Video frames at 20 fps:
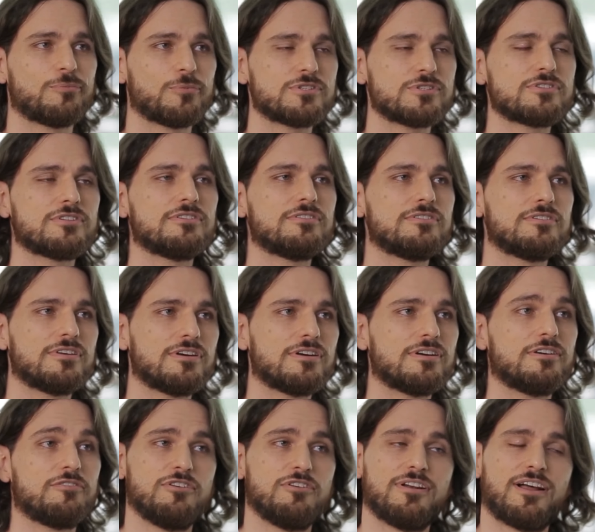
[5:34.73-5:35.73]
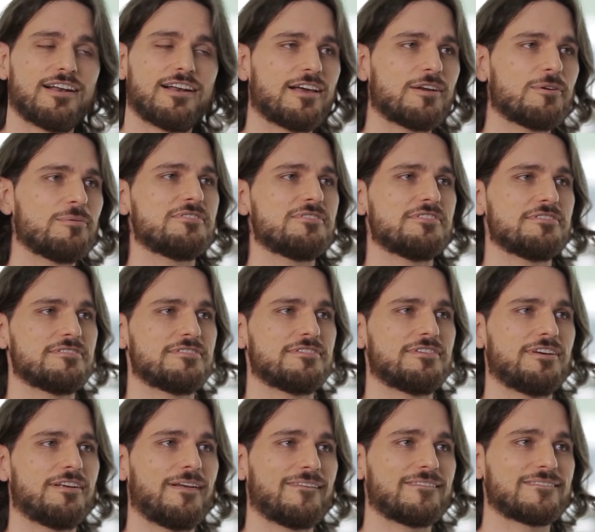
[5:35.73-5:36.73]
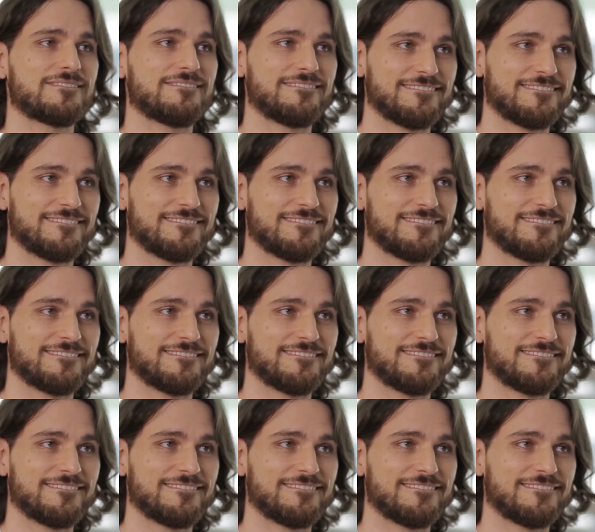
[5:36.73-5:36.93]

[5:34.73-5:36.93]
we should. Uh, if you like languages, then